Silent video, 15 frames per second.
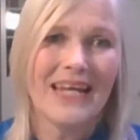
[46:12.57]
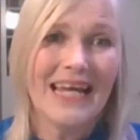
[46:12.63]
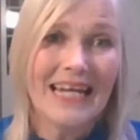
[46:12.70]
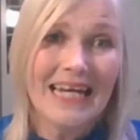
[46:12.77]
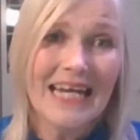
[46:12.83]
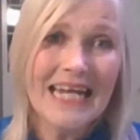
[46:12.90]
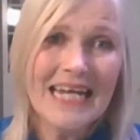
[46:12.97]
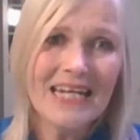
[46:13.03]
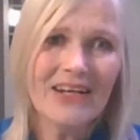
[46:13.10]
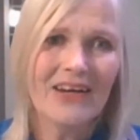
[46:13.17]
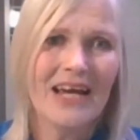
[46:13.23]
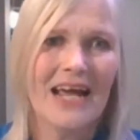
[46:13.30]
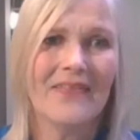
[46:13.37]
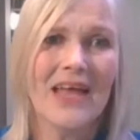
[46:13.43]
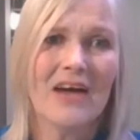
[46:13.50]
they're
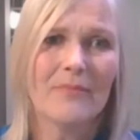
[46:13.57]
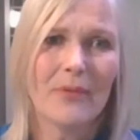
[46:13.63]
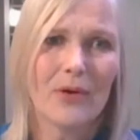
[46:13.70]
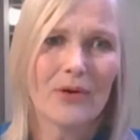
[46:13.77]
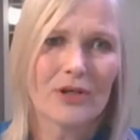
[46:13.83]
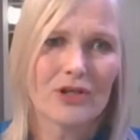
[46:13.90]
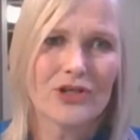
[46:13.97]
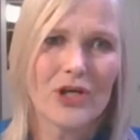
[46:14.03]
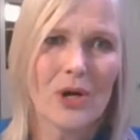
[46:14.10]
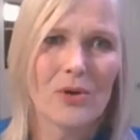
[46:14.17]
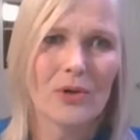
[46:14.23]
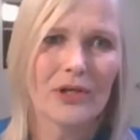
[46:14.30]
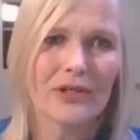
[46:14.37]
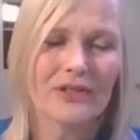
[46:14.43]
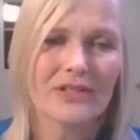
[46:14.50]
leaner, and they have broader
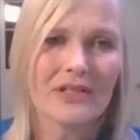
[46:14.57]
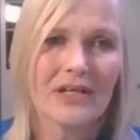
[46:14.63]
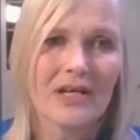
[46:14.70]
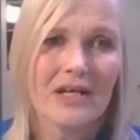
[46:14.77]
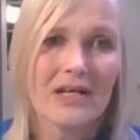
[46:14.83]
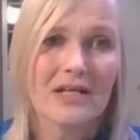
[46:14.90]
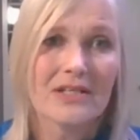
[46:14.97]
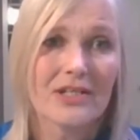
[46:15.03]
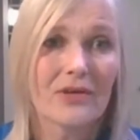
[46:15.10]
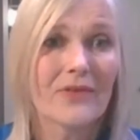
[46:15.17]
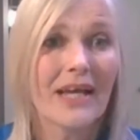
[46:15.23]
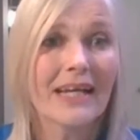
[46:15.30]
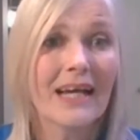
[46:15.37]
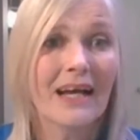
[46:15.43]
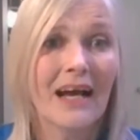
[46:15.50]
shoulders. So
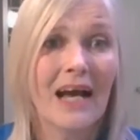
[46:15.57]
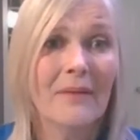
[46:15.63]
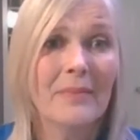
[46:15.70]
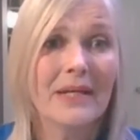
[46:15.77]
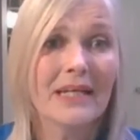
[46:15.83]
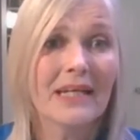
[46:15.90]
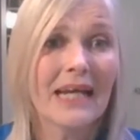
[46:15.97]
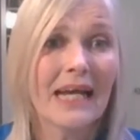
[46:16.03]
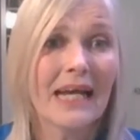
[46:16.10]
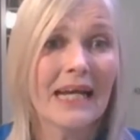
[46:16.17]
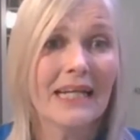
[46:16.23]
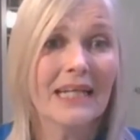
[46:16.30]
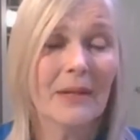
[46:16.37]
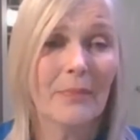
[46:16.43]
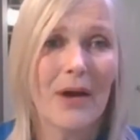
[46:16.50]
they have been
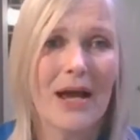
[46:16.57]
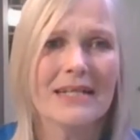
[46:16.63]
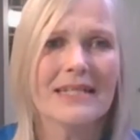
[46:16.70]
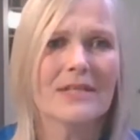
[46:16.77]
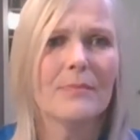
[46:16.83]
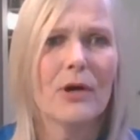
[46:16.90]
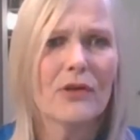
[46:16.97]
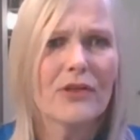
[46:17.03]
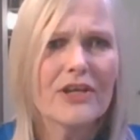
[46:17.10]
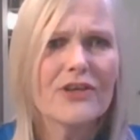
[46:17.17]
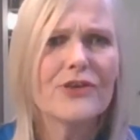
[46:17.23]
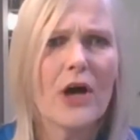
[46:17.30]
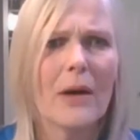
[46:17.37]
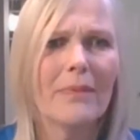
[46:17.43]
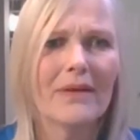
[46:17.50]
getting a price that's more than
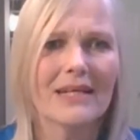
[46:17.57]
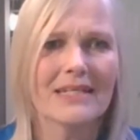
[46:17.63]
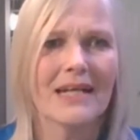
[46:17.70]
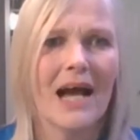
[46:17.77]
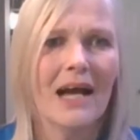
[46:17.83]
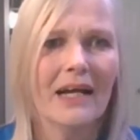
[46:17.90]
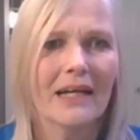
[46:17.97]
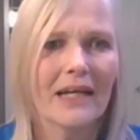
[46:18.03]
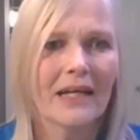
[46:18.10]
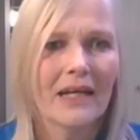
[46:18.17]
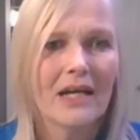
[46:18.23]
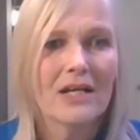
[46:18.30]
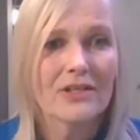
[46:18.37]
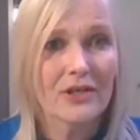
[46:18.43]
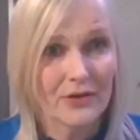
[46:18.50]
double as high.
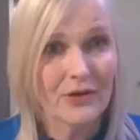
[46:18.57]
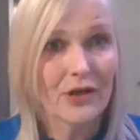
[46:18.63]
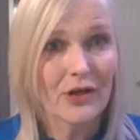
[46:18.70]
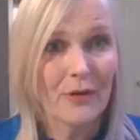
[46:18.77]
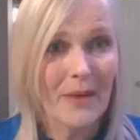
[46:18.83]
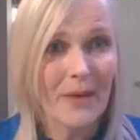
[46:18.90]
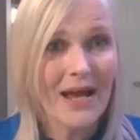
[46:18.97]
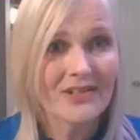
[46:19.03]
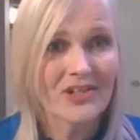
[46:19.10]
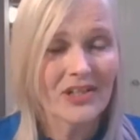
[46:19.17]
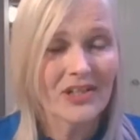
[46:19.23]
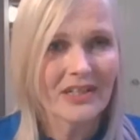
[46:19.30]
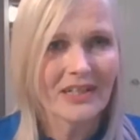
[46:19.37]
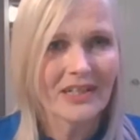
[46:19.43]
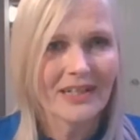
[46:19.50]
So you can
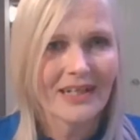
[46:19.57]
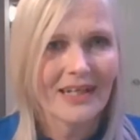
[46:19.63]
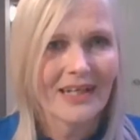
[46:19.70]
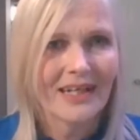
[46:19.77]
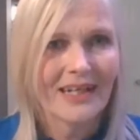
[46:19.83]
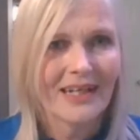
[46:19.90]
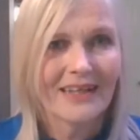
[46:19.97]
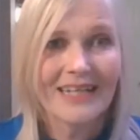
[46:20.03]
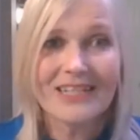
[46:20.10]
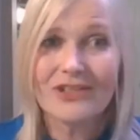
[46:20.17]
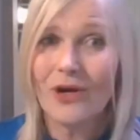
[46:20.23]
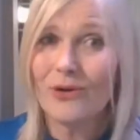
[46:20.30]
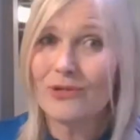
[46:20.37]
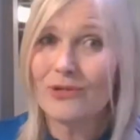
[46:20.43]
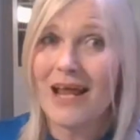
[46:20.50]
imagine this
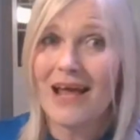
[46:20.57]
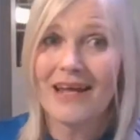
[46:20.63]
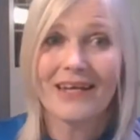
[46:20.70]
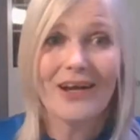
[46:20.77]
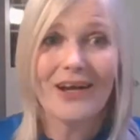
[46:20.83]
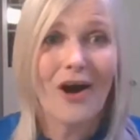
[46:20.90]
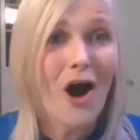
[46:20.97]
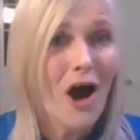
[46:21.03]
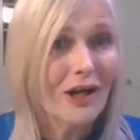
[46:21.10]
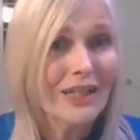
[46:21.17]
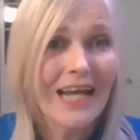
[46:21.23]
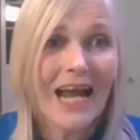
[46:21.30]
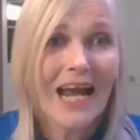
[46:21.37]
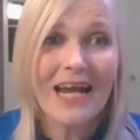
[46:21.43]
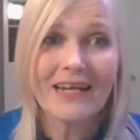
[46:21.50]
goes like
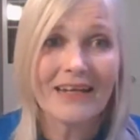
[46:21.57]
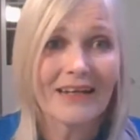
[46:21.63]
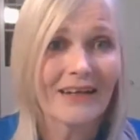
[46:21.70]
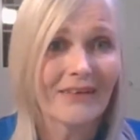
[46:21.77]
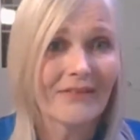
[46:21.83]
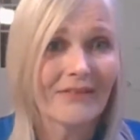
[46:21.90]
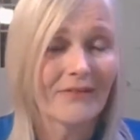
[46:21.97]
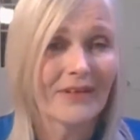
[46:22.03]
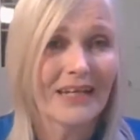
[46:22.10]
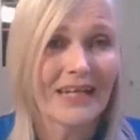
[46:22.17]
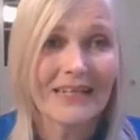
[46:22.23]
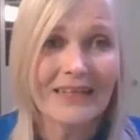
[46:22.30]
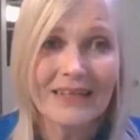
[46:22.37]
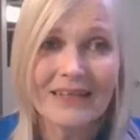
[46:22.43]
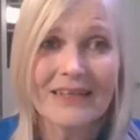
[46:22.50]
hotcake
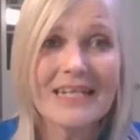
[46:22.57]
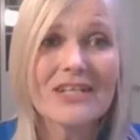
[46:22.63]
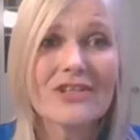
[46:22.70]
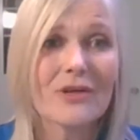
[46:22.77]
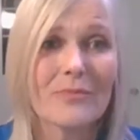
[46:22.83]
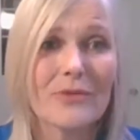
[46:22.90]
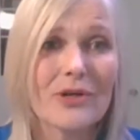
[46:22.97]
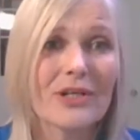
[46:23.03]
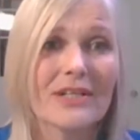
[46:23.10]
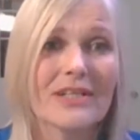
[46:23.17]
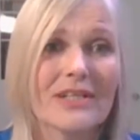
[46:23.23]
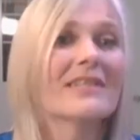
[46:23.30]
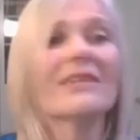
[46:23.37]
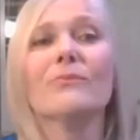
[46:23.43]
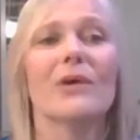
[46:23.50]
in these
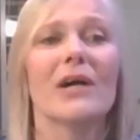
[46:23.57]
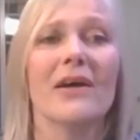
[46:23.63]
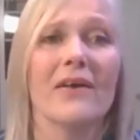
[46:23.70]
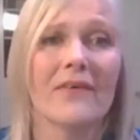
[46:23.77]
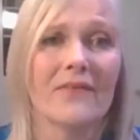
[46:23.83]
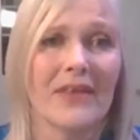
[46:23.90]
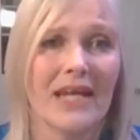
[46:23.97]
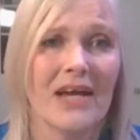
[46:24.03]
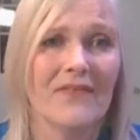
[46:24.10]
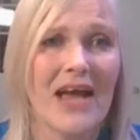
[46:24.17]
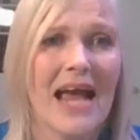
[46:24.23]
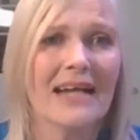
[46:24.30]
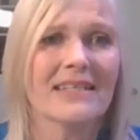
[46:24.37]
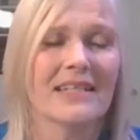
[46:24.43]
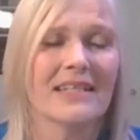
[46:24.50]
communities where they have
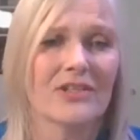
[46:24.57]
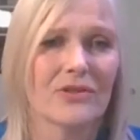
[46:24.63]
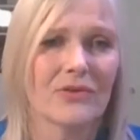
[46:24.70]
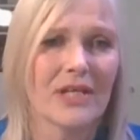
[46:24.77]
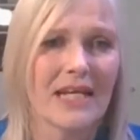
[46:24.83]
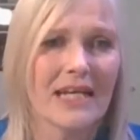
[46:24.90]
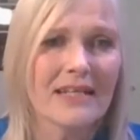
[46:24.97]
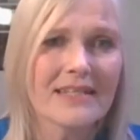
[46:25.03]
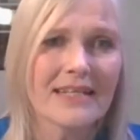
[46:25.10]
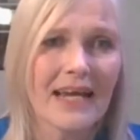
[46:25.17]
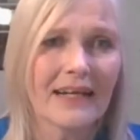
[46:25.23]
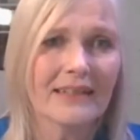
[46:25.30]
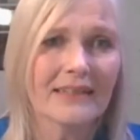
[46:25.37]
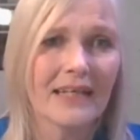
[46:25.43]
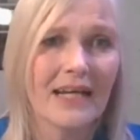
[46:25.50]
access to the
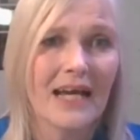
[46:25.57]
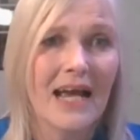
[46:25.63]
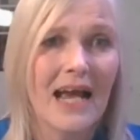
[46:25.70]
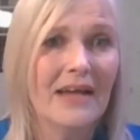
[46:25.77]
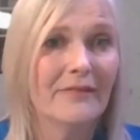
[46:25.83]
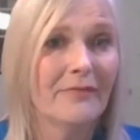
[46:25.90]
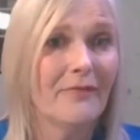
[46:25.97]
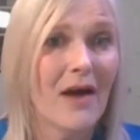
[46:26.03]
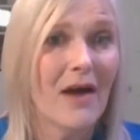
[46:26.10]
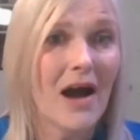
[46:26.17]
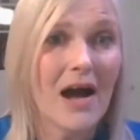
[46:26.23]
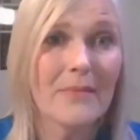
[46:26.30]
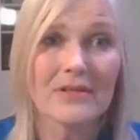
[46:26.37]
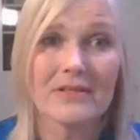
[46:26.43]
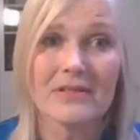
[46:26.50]
insects. And
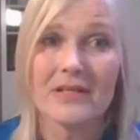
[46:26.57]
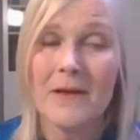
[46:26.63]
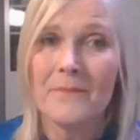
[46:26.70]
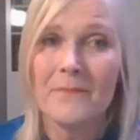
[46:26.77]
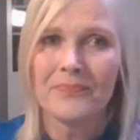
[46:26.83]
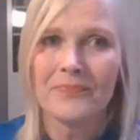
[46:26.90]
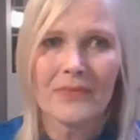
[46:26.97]
farmers,